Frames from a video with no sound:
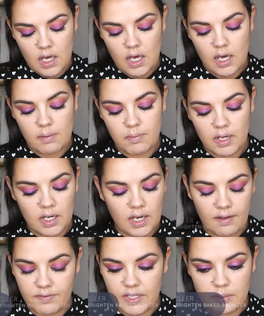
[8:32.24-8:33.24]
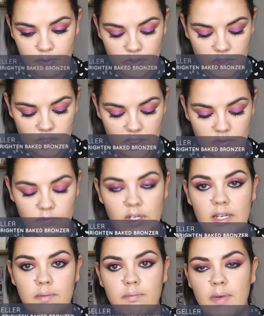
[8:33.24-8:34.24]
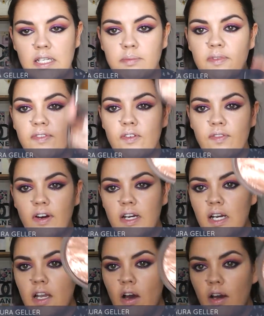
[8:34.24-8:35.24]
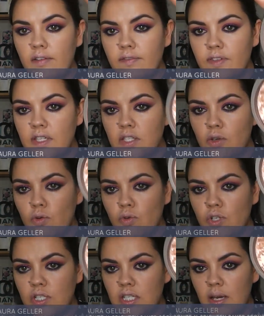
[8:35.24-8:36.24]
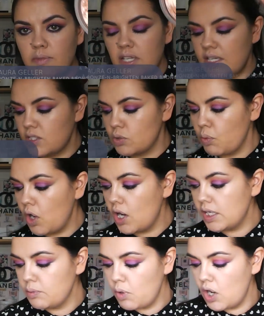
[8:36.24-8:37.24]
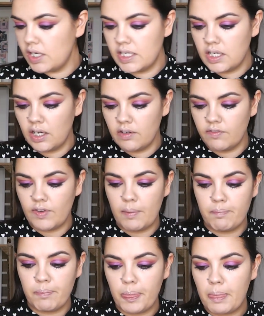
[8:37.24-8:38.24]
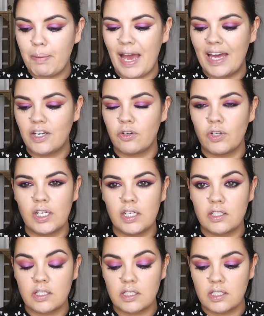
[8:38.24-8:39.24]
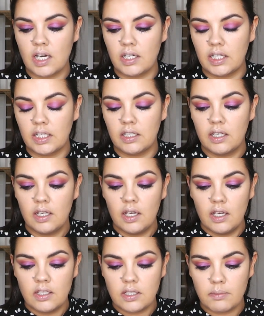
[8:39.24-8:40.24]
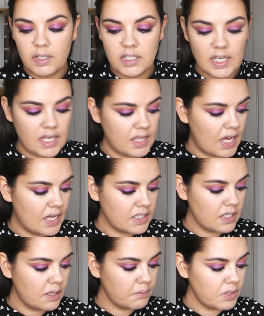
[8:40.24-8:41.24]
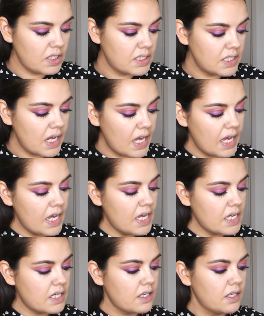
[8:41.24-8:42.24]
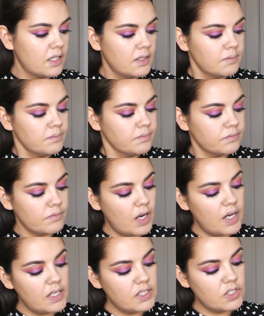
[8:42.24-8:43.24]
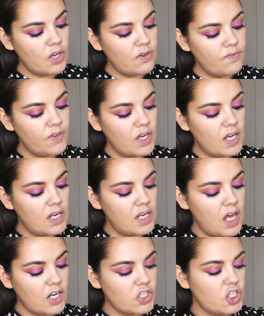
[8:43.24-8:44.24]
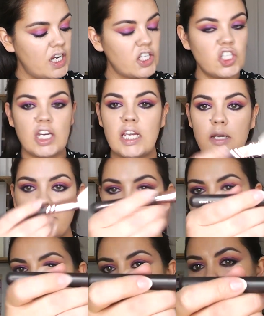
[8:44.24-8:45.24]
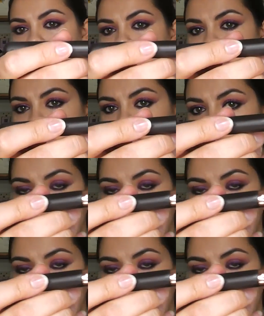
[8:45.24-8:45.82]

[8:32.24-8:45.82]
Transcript: I love this bronzer, it really makes me feel very alive. It's gorgeous, it comes in that swirly whirly kind of pattern on it, it's stunning. So I'm going to take that, and I'm going to take my ZOEVA Luxe Sheer Cheek Brush, which is this one